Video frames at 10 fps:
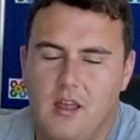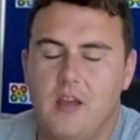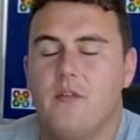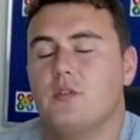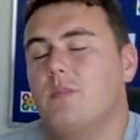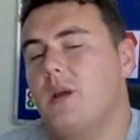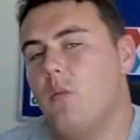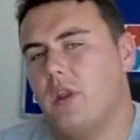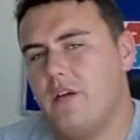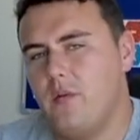If there's me and
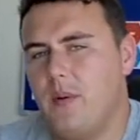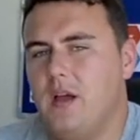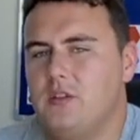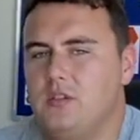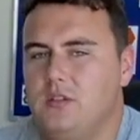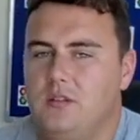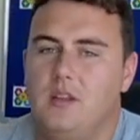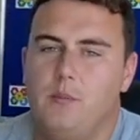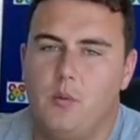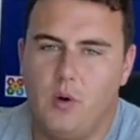one other person,
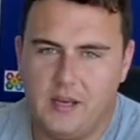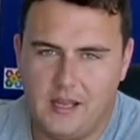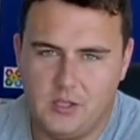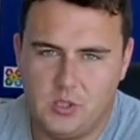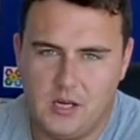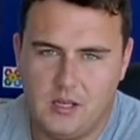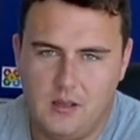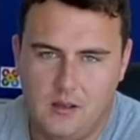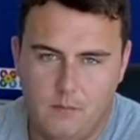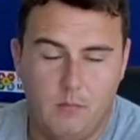there'd be 1 handshake.
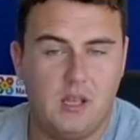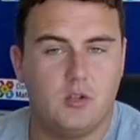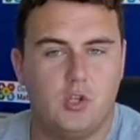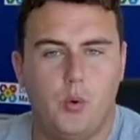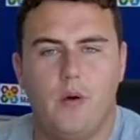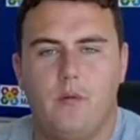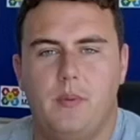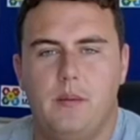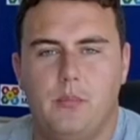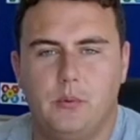Me and 2 other
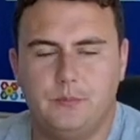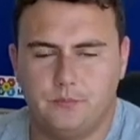people,